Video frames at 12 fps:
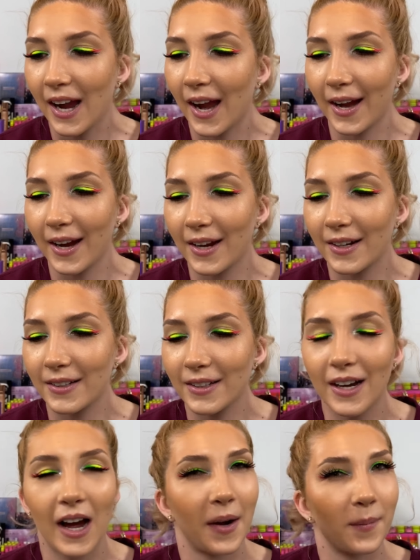And
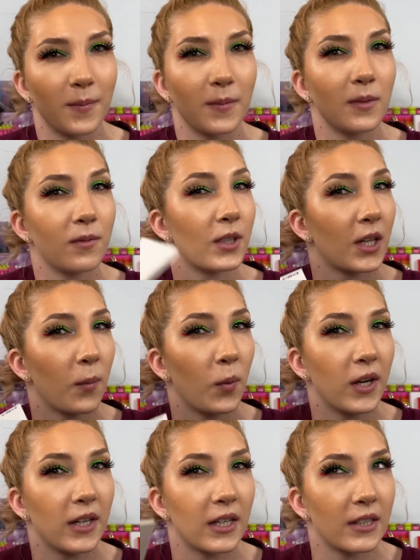I'm
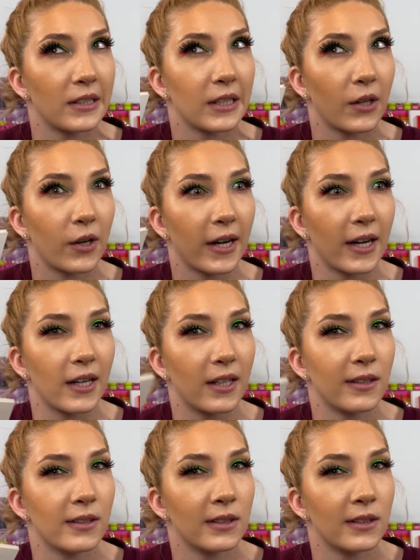somewhat considering